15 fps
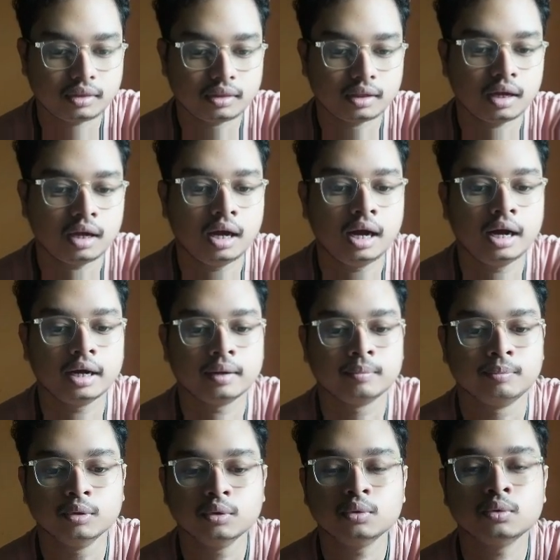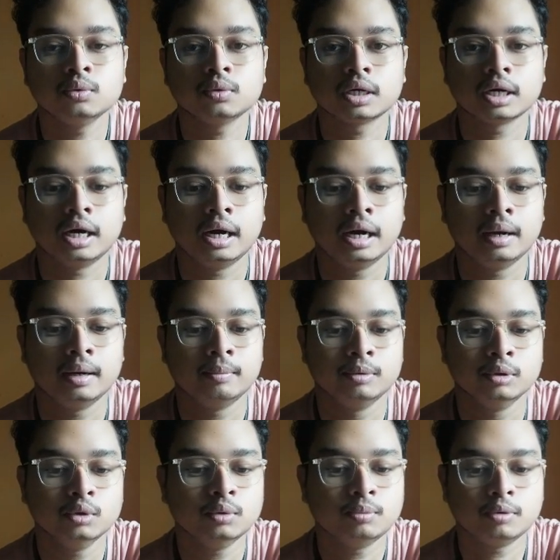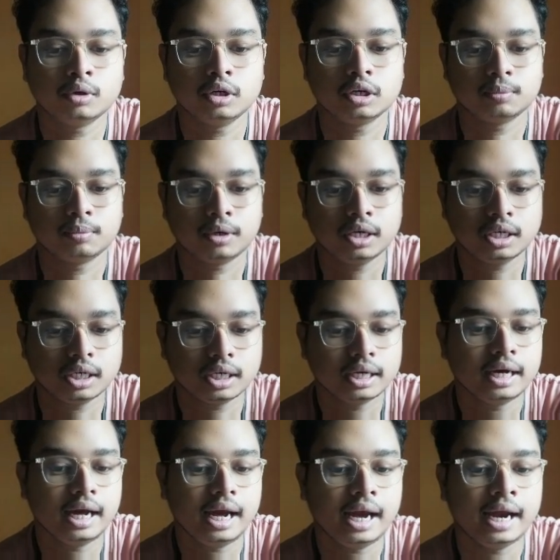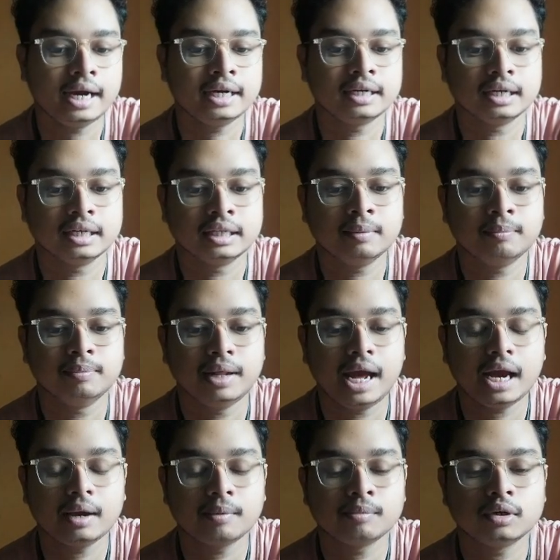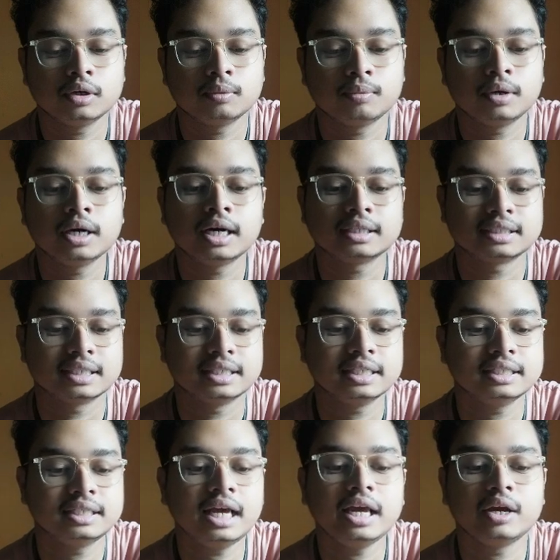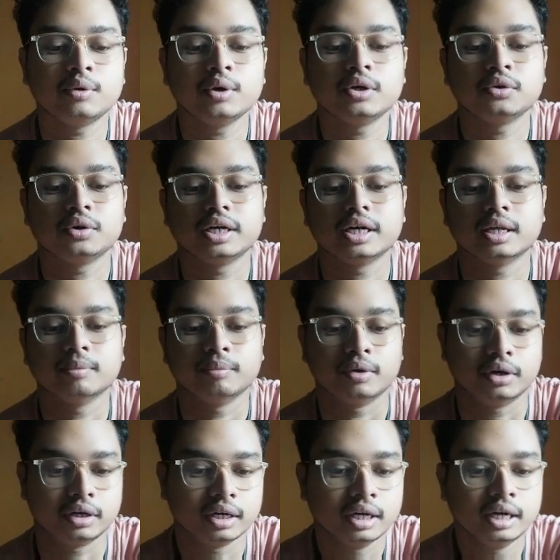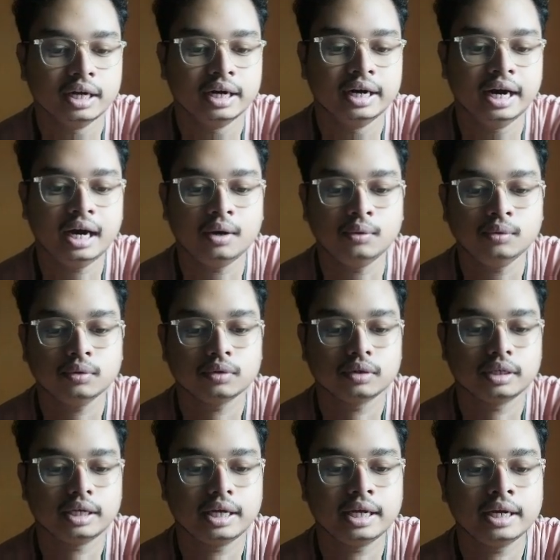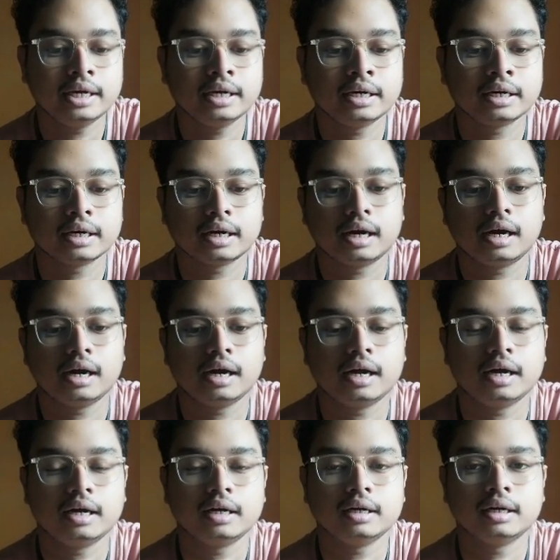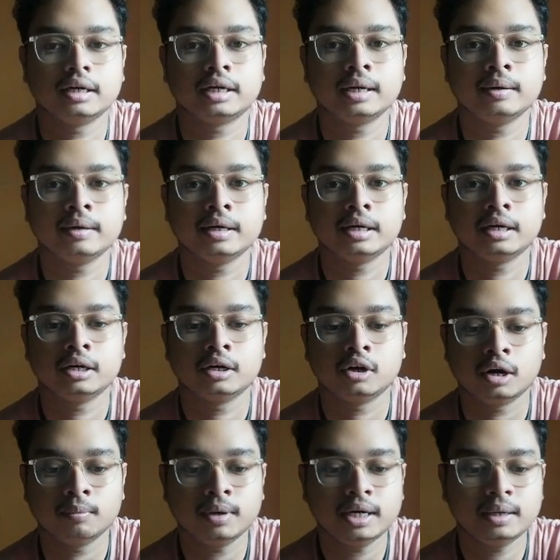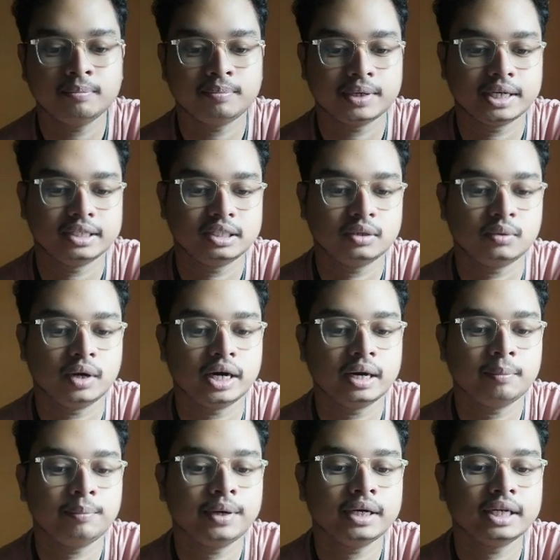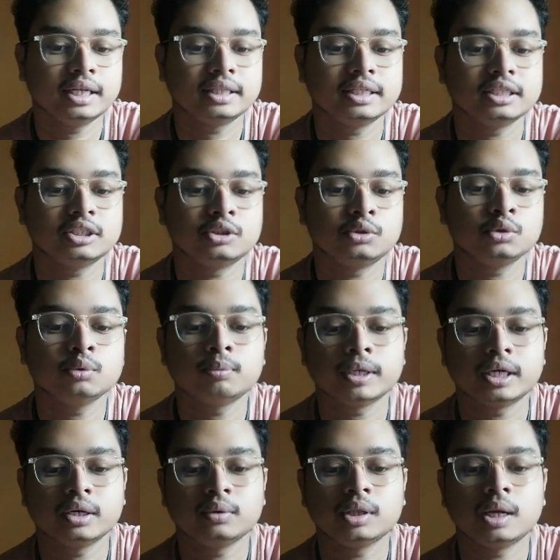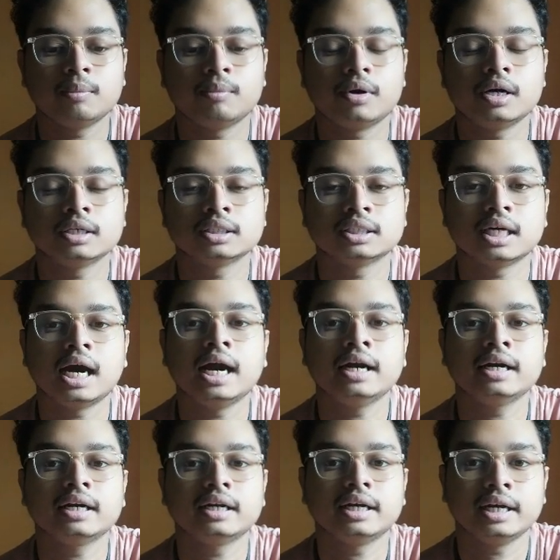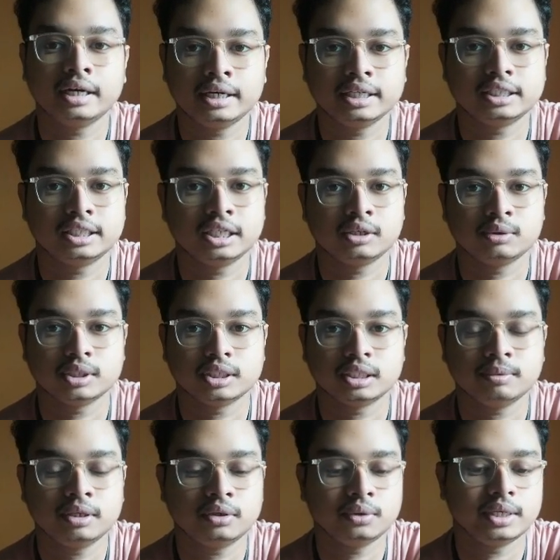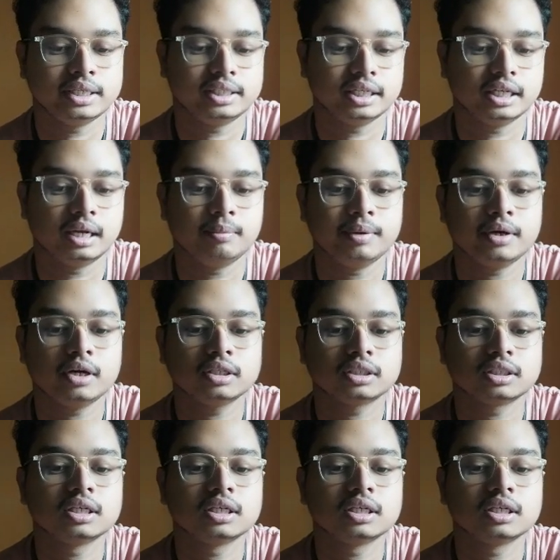blue bold bond, and the black bold bond are suggest the equatorial bond. Now in normal temperature, what happened that these two particular bonds are indistinguishable to each other because